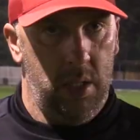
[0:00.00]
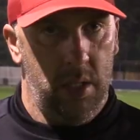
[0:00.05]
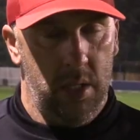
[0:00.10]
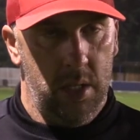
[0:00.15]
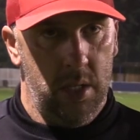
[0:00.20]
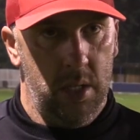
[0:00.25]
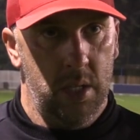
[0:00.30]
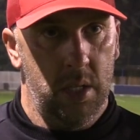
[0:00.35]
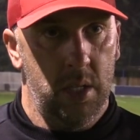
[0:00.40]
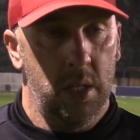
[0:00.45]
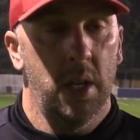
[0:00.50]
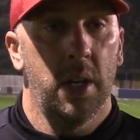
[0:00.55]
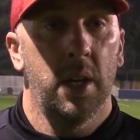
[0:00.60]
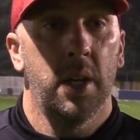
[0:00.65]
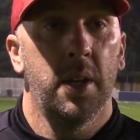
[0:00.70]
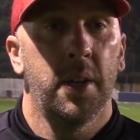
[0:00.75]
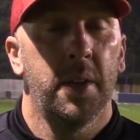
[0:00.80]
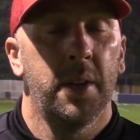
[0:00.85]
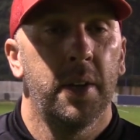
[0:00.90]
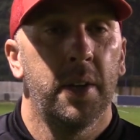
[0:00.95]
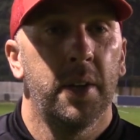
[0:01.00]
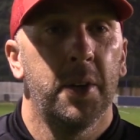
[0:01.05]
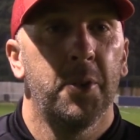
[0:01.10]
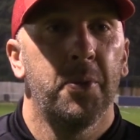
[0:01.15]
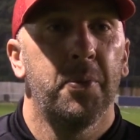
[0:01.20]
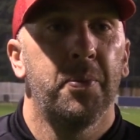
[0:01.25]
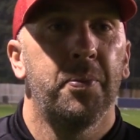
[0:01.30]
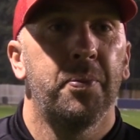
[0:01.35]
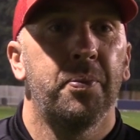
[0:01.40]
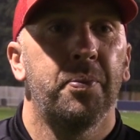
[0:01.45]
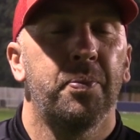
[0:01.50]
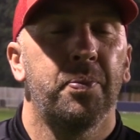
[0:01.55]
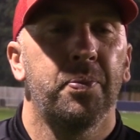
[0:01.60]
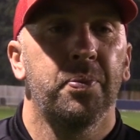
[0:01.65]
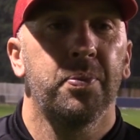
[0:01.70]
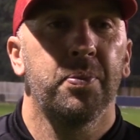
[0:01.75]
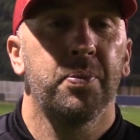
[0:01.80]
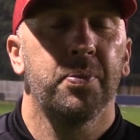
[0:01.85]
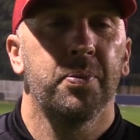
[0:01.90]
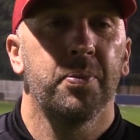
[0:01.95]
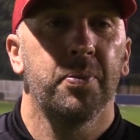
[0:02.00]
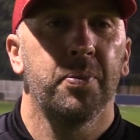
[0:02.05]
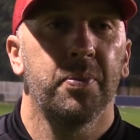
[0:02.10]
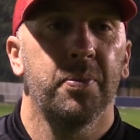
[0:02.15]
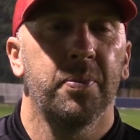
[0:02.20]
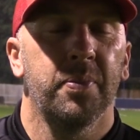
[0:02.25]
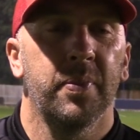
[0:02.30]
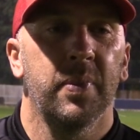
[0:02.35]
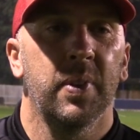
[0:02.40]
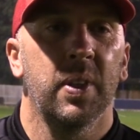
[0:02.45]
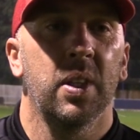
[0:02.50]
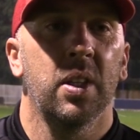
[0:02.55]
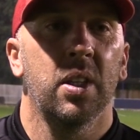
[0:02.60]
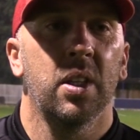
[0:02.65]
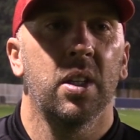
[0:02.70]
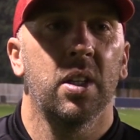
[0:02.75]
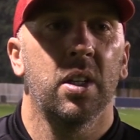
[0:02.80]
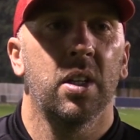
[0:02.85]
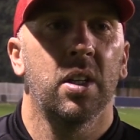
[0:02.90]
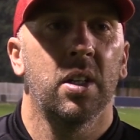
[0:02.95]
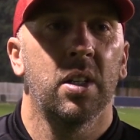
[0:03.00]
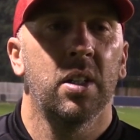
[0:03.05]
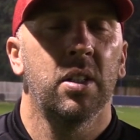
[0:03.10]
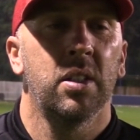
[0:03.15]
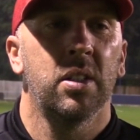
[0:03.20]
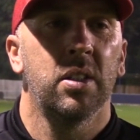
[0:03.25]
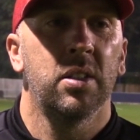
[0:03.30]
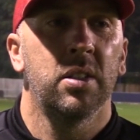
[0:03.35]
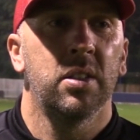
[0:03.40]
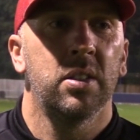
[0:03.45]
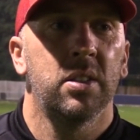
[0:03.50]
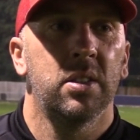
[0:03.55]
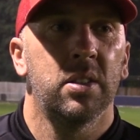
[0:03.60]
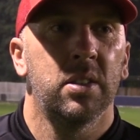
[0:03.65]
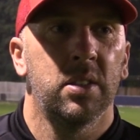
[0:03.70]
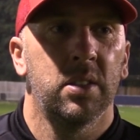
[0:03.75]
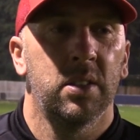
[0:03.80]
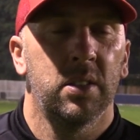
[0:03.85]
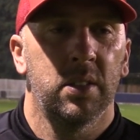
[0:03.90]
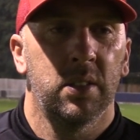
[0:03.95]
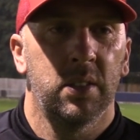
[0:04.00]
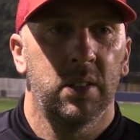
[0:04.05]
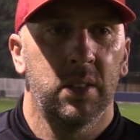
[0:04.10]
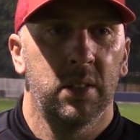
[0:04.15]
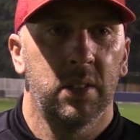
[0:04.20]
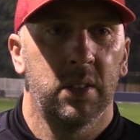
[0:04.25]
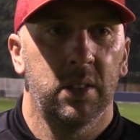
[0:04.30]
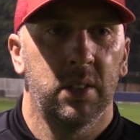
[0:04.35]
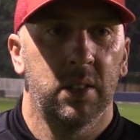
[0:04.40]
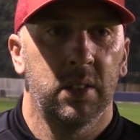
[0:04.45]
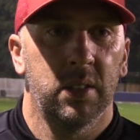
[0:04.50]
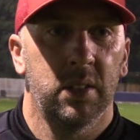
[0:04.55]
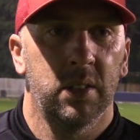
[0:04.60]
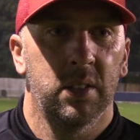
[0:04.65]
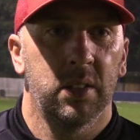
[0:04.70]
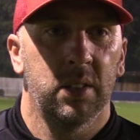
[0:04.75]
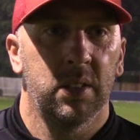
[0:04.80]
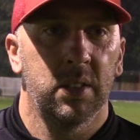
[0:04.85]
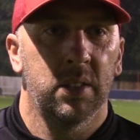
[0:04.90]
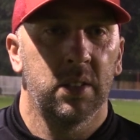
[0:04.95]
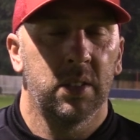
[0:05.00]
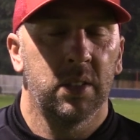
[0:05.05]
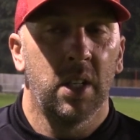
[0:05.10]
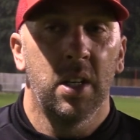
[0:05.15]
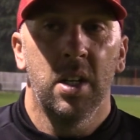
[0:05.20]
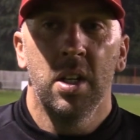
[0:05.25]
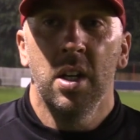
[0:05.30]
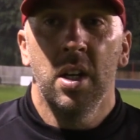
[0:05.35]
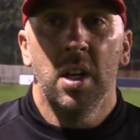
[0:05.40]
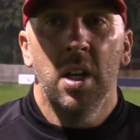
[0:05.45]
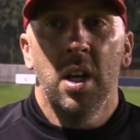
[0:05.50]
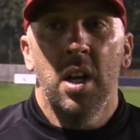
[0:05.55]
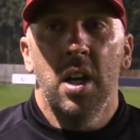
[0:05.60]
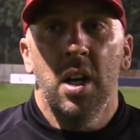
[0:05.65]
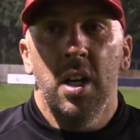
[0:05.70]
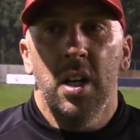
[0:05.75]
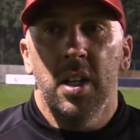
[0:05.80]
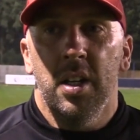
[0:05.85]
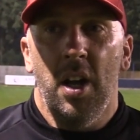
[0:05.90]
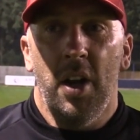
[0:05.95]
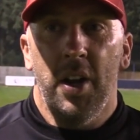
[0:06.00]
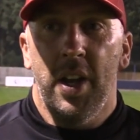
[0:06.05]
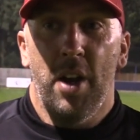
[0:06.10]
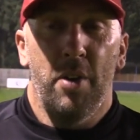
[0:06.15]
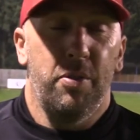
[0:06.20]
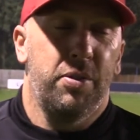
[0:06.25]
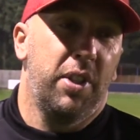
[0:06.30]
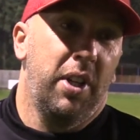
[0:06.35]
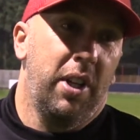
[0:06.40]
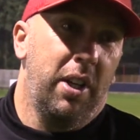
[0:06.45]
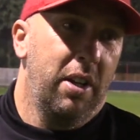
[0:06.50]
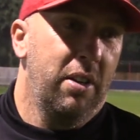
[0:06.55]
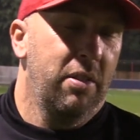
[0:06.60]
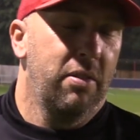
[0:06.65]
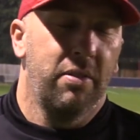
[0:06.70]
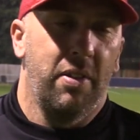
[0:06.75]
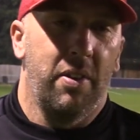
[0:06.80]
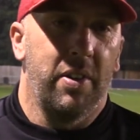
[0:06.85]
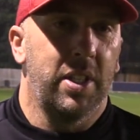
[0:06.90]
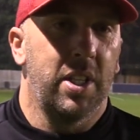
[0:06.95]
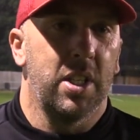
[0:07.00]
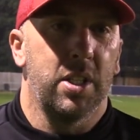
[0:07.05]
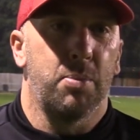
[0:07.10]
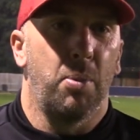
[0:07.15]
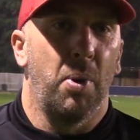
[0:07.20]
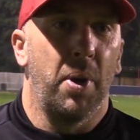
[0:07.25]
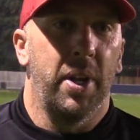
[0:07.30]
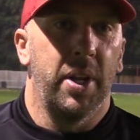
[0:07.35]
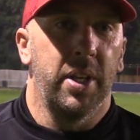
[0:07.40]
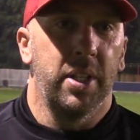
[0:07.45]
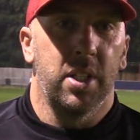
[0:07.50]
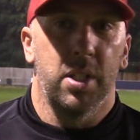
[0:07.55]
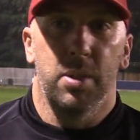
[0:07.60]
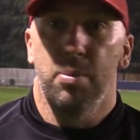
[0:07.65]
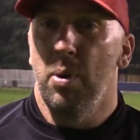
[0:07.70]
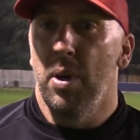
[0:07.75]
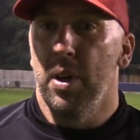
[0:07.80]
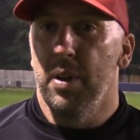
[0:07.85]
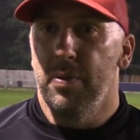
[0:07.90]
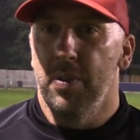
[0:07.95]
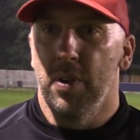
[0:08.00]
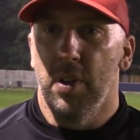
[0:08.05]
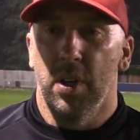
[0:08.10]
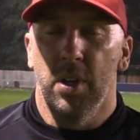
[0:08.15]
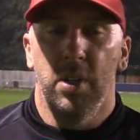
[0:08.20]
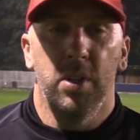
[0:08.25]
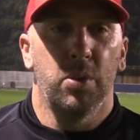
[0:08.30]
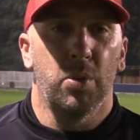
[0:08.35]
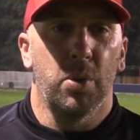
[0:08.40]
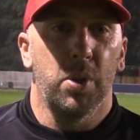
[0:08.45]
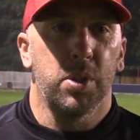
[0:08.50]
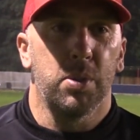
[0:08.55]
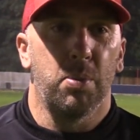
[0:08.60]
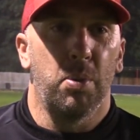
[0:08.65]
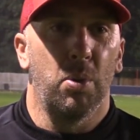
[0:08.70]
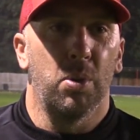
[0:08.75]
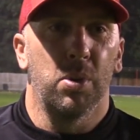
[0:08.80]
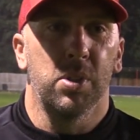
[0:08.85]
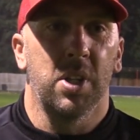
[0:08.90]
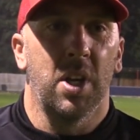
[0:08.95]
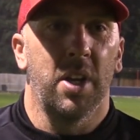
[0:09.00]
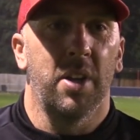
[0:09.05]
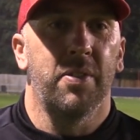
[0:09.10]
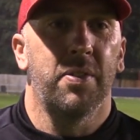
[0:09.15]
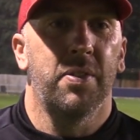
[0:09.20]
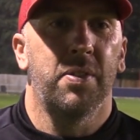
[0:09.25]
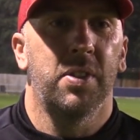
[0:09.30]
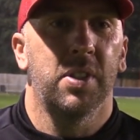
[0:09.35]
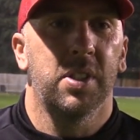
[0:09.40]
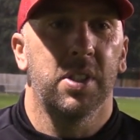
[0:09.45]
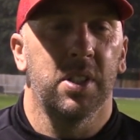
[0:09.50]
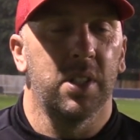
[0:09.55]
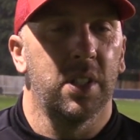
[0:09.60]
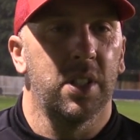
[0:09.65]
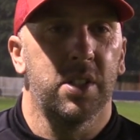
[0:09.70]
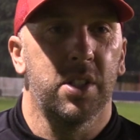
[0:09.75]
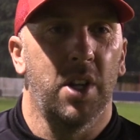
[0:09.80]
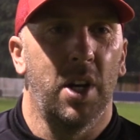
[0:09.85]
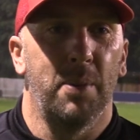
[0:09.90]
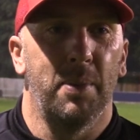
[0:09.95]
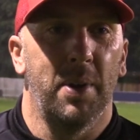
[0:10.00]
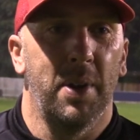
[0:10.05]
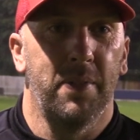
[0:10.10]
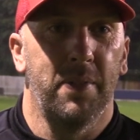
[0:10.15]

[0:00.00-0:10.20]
Worthing FC TV with Adam Hinshelwood following a 4 and defeat to Hampton Richmond. Adam, your thoughts following that? I oh, yeah, obviously very disappointed. Disappointed for all the supporters that have took the time and